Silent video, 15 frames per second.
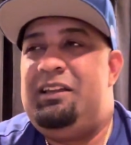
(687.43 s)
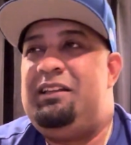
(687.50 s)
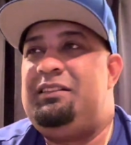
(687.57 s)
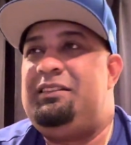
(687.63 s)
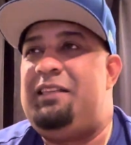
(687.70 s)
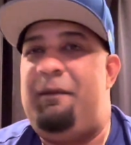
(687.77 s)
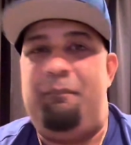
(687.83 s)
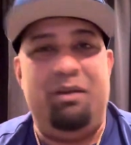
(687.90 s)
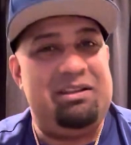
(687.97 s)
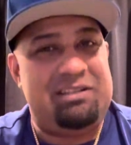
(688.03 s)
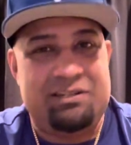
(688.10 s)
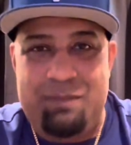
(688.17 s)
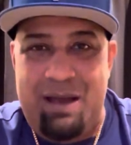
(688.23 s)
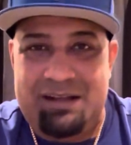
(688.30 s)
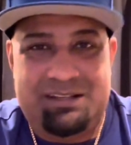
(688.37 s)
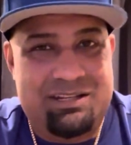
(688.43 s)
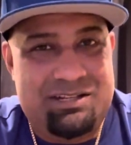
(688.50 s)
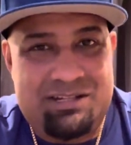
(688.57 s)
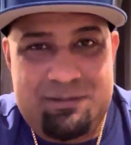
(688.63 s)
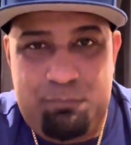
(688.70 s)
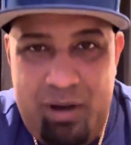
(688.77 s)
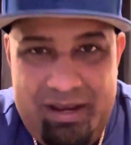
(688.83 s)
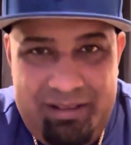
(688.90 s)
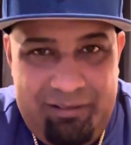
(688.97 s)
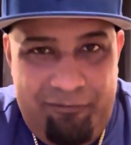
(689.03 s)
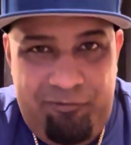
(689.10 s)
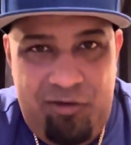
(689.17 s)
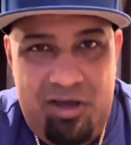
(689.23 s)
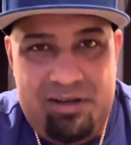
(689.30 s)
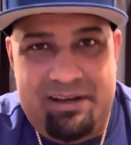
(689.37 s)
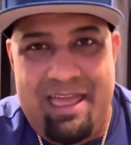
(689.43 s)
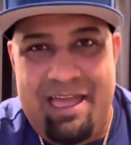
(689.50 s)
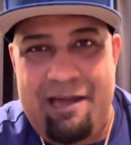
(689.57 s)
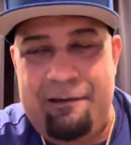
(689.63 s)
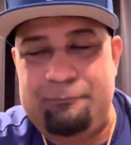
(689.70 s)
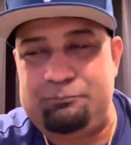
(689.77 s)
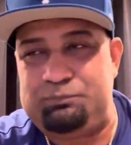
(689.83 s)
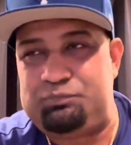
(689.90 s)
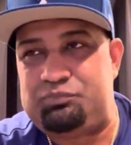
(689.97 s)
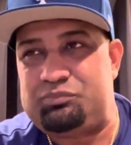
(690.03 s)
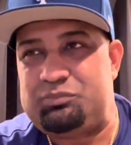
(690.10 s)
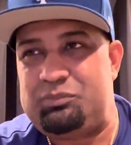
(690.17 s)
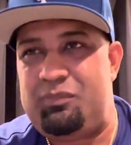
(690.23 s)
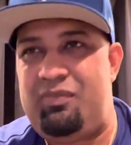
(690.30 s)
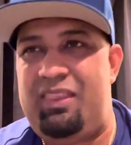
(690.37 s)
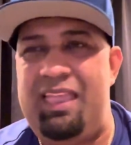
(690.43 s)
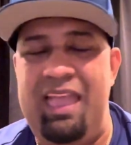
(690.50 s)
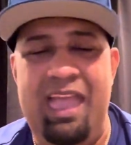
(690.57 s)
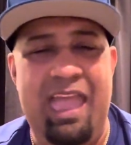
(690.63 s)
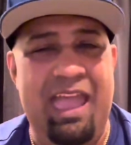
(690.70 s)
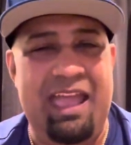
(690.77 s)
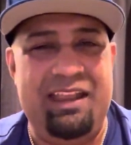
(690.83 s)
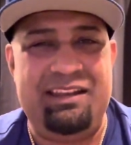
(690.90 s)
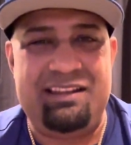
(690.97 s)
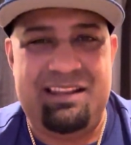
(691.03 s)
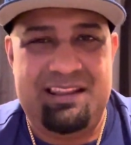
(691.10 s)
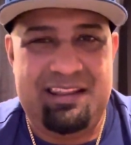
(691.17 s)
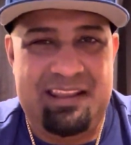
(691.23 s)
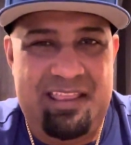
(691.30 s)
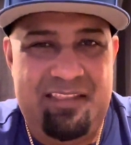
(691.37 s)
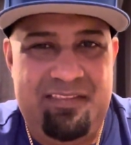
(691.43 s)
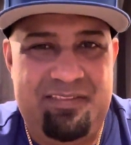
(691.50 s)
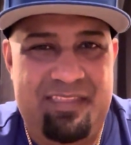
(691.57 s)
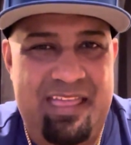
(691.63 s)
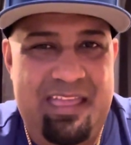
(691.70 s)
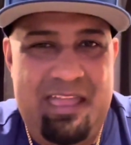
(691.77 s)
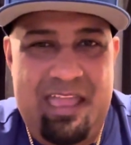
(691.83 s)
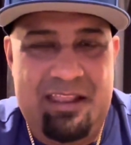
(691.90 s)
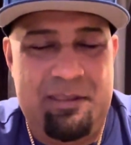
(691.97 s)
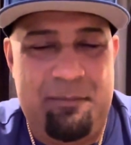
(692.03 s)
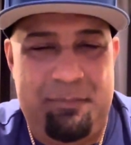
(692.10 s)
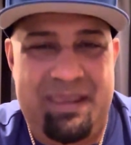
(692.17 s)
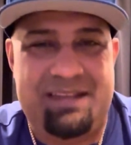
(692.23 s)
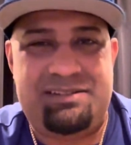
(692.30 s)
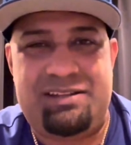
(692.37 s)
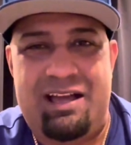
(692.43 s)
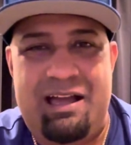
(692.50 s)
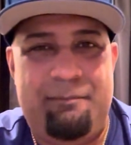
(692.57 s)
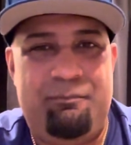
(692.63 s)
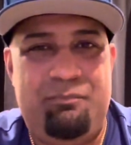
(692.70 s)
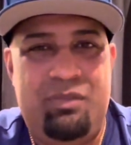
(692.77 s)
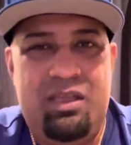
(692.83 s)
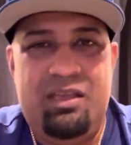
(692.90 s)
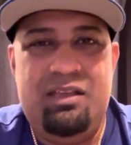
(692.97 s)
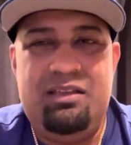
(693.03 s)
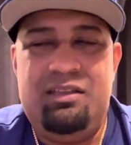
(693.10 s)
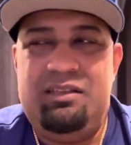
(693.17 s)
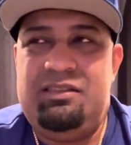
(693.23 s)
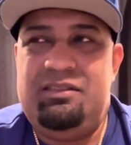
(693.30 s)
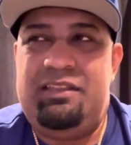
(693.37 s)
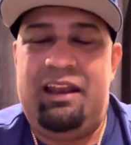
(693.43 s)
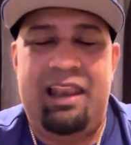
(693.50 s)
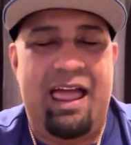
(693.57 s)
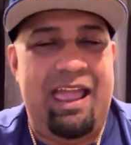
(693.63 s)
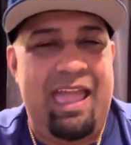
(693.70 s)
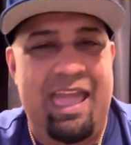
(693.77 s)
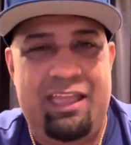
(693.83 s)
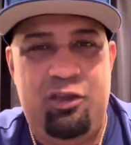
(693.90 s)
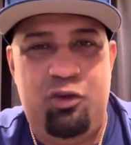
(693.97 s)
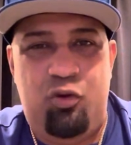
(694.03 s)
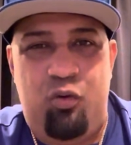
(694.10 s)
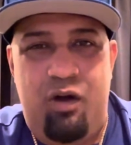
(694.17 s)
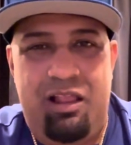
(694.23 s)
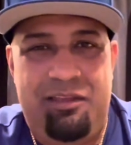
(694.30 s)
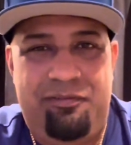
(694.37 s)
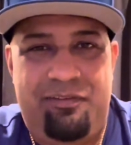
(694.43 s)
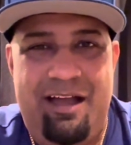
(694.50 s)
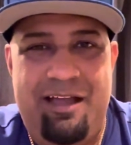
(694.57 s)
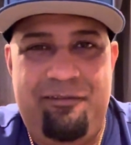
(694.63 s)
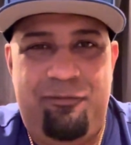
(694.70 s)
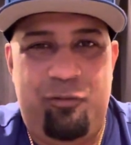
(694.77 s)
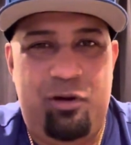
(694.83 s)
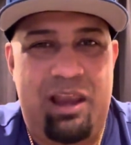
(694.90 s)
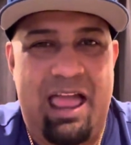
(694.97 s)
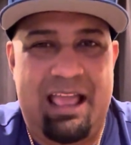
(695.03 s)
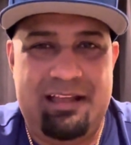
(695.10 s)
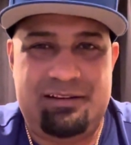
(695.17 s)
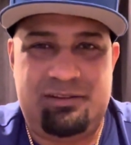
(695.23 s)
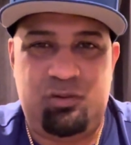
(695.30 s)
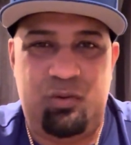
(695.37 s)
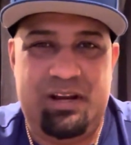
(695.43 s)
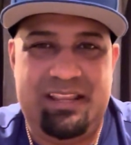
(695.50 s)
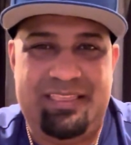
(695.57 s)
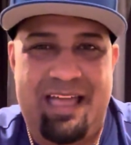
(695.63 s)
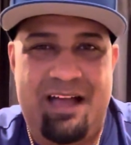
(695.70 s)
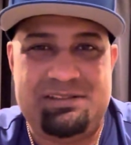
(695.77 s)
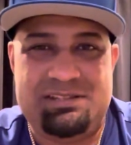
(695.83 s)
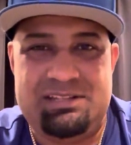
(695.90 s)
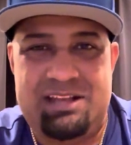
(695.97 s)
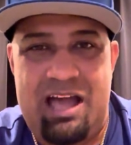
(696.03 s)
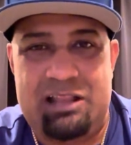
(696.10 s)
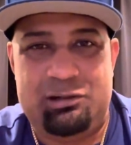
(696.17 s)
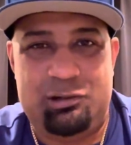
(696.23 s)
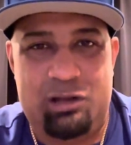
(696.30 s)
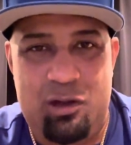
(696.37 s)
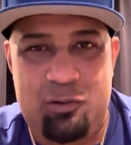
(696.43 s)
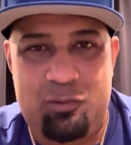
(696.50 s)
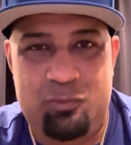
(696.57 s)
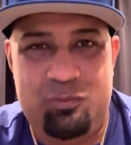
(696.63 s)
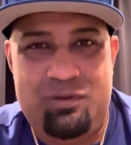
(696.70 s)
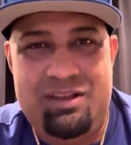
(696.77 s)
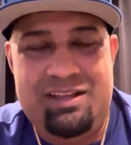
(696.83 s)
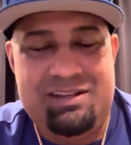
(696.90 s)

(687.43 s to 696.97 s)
That bitch is about to just break the fuck down. And in the meantime, they're like, hey, you qualify for like a $20,000 loan